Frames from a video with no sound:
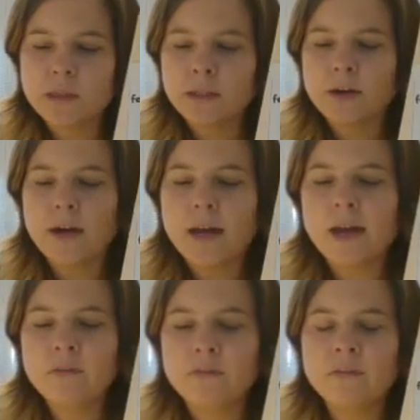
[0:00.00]
with the letter
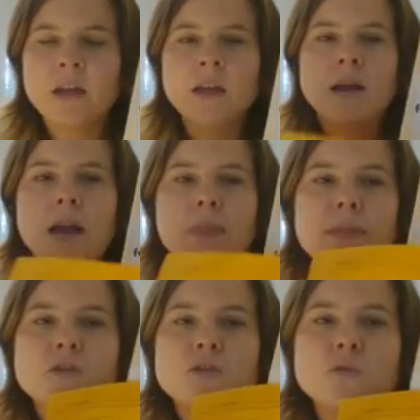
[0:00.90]
F, and
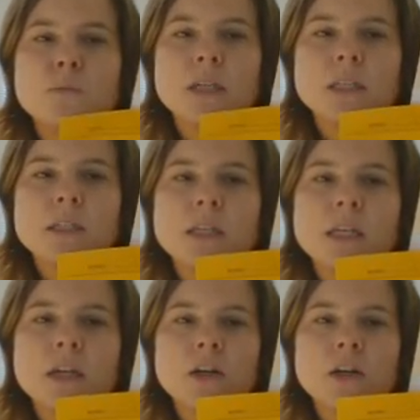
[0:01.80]
then 2 minutes
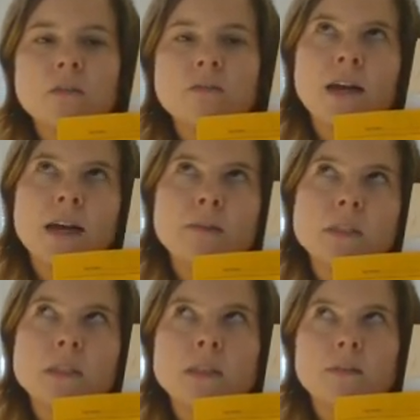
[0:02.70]
here, 5,
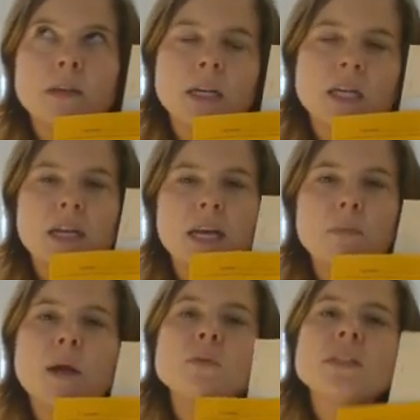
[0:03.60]
6, 7, 8,
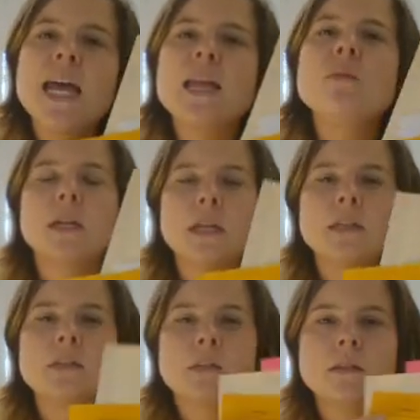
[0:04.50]
9, about 2
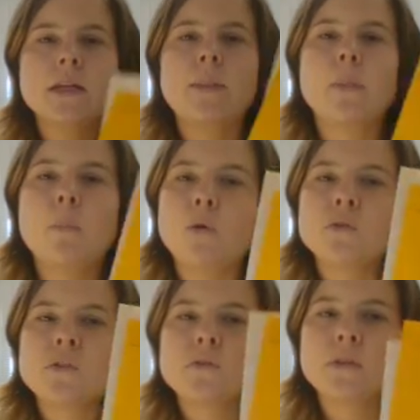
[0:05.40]
minutes
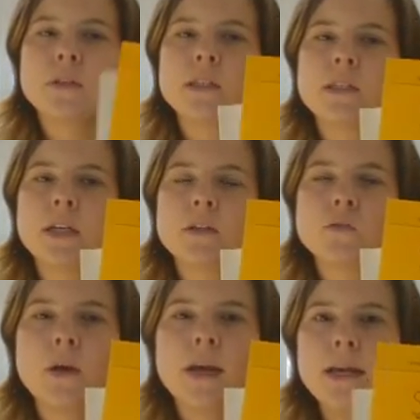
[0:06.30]
for these
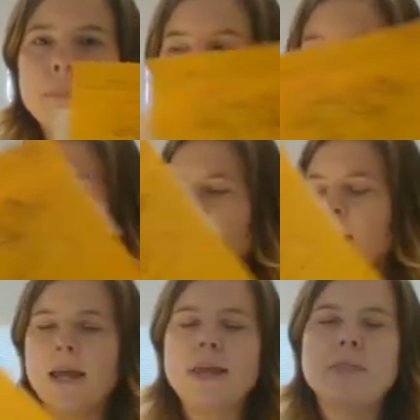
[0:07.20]
things, okay?
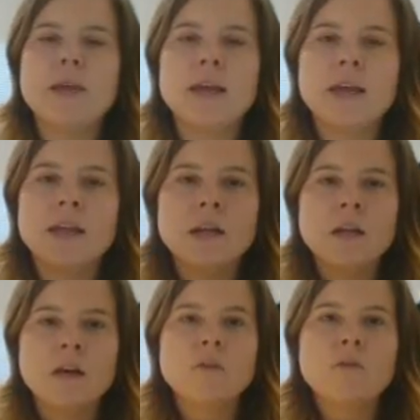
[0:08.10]
And then,
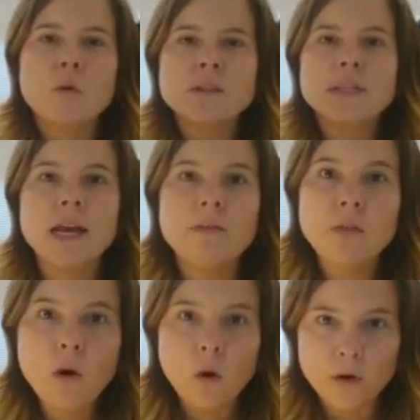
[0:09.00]
of course, they
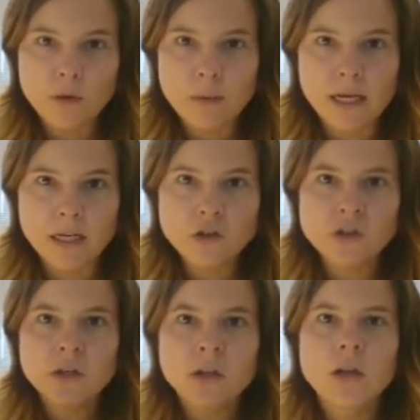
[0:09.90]
have the homework
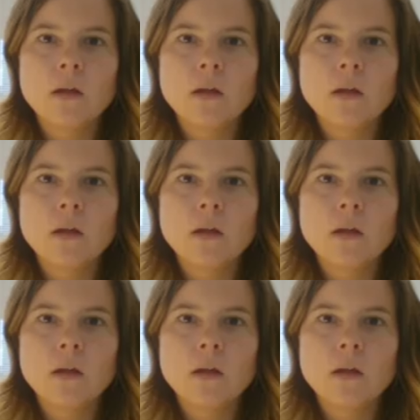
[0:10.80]
page.